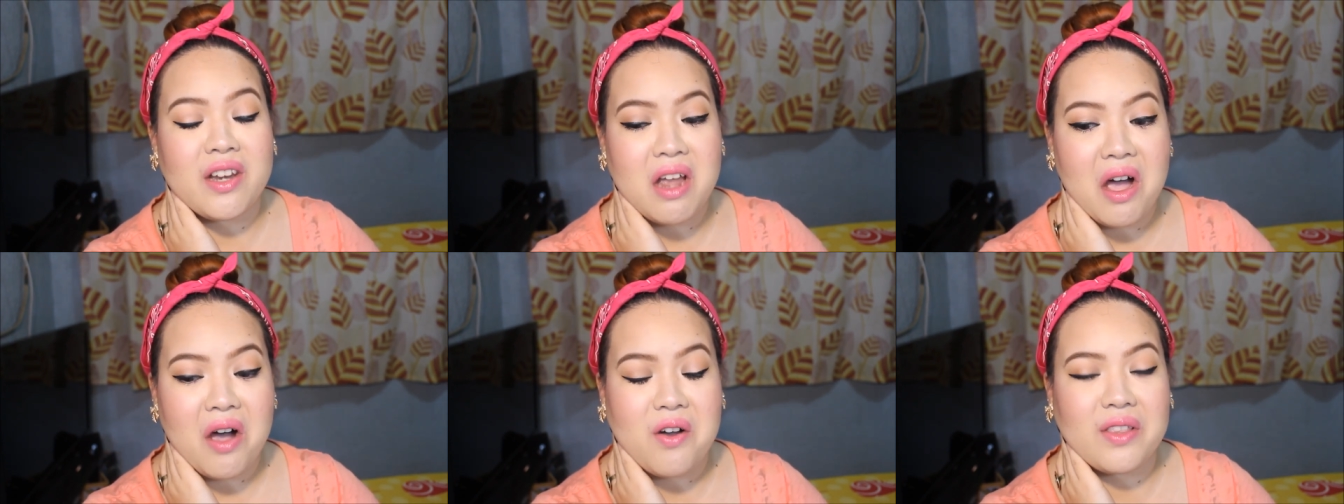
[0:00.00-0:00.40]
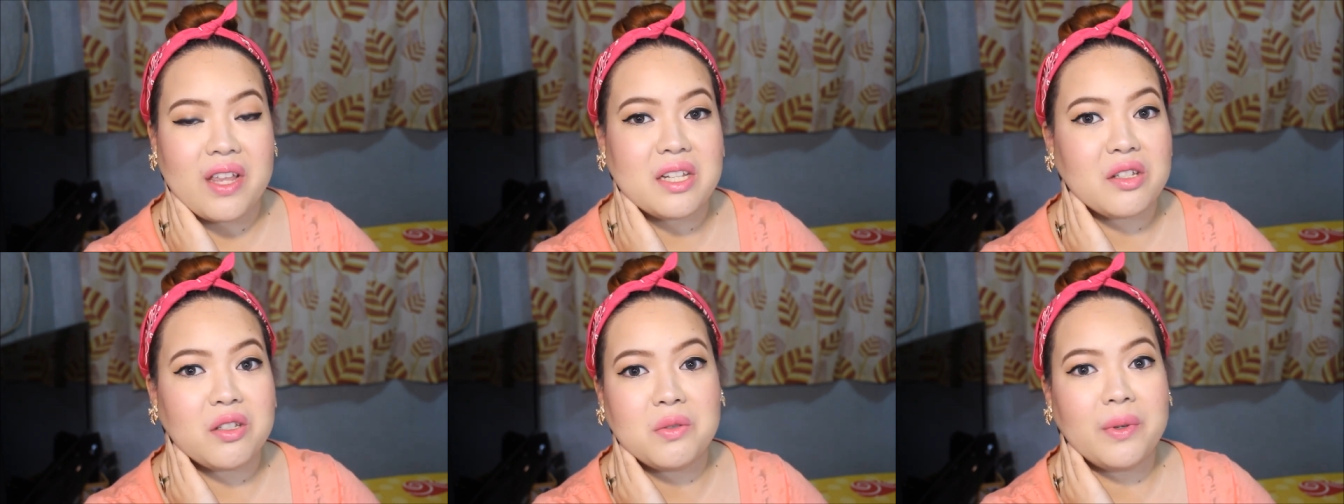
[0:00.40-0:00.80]
no,
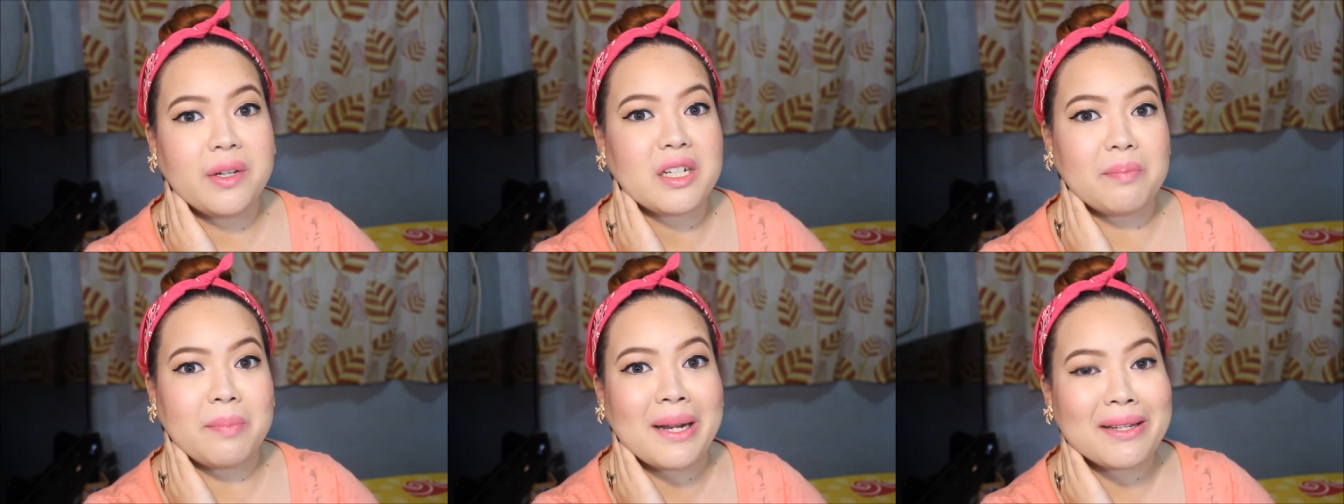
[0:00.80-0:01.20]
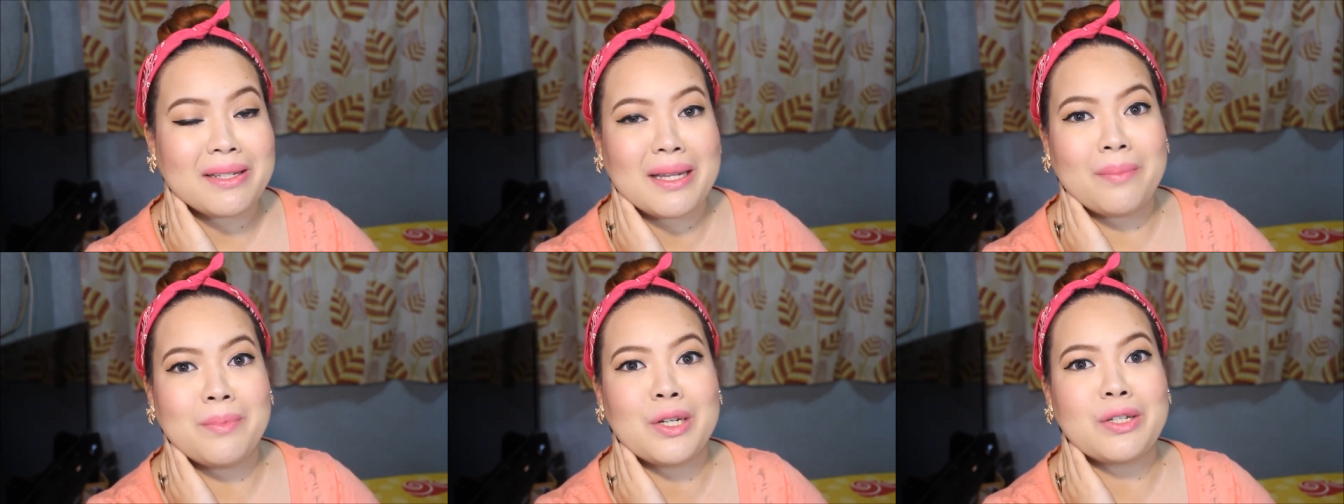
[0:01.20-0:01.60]
that's too
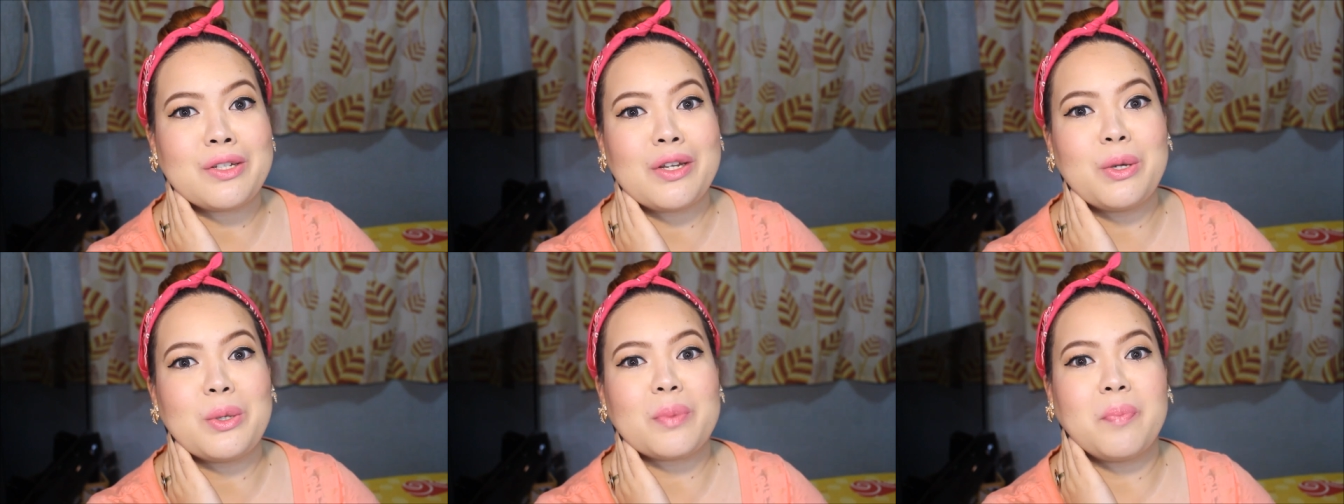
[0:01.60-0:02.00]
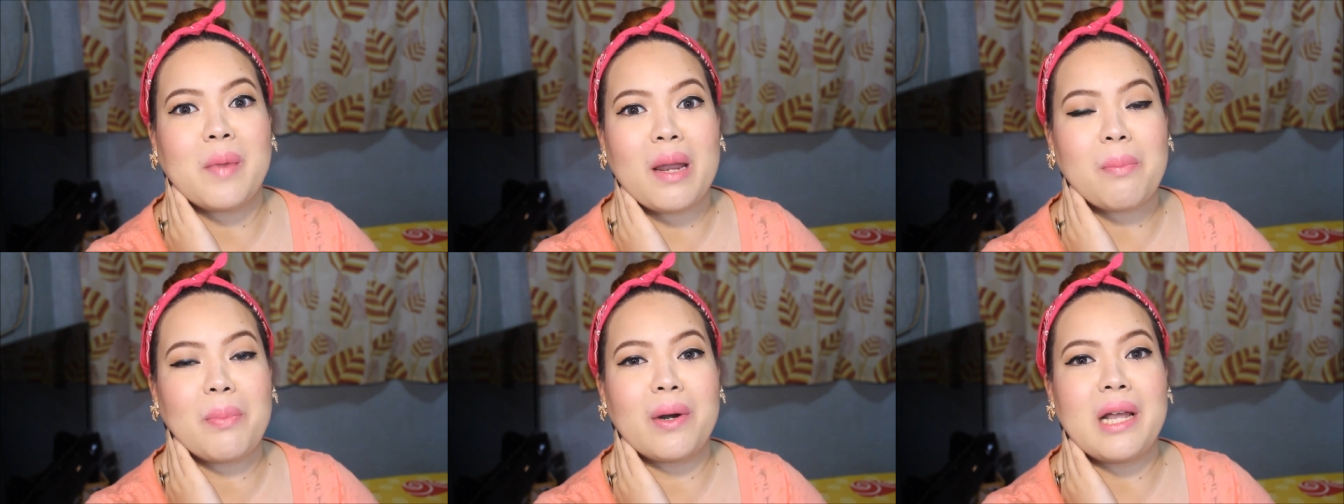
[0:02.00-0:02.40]
expensive, just use
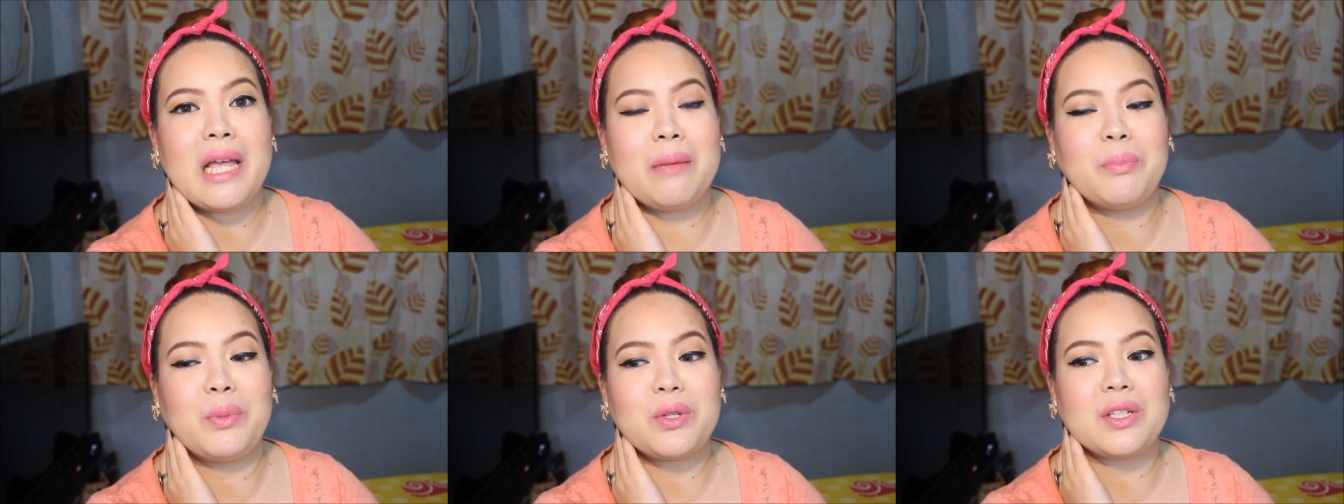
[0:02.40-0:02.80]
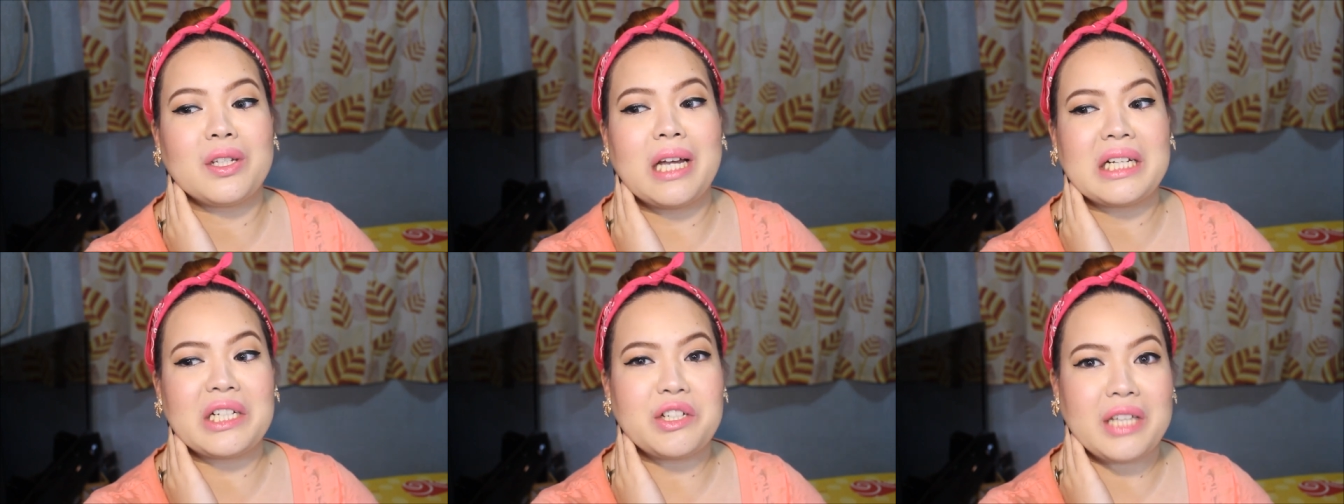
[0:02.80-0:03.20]
paper and put
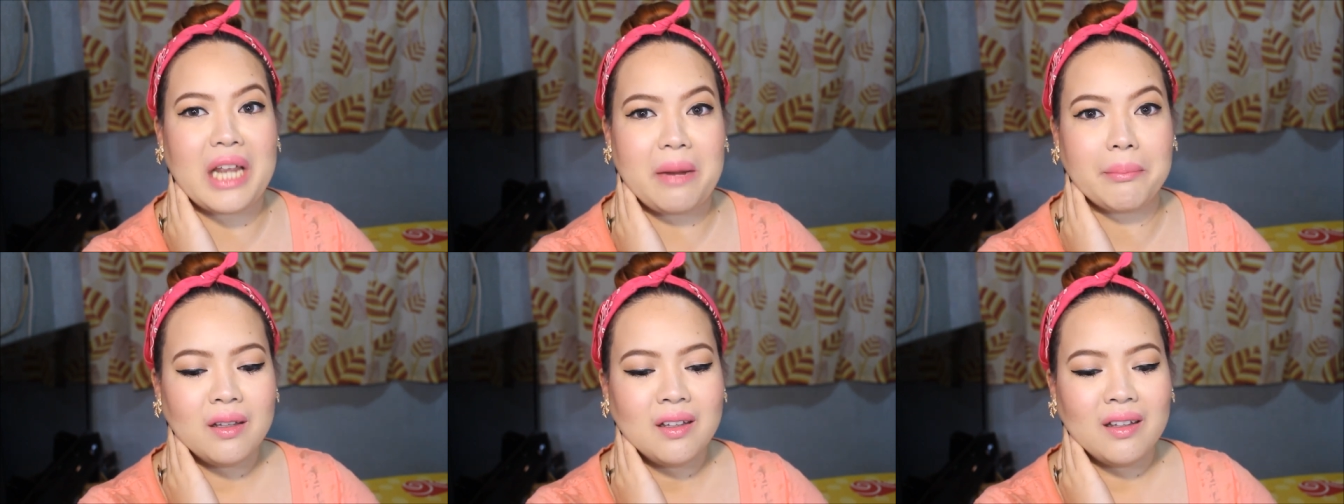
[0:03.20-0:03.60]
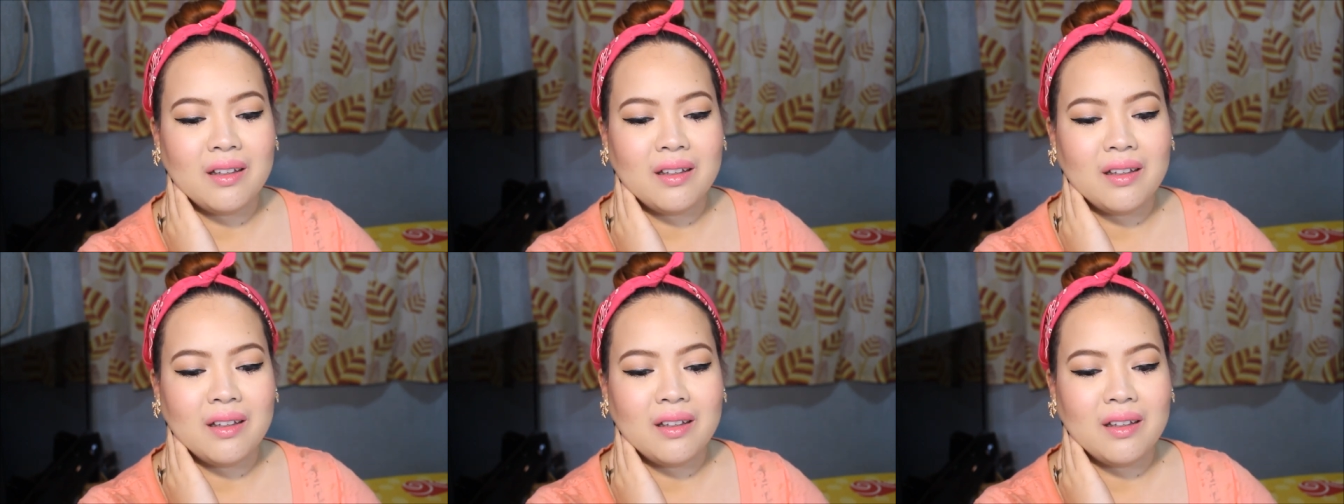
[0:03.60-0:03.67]
scotch tape.